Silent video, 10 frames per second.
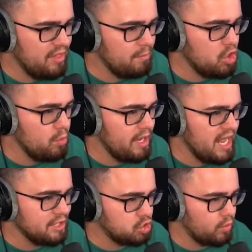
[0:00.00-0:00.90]
in the human
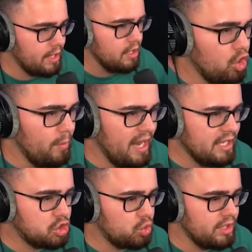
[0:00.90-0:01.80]
history. He? Human
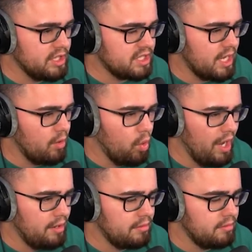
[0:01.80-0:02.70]
history is what?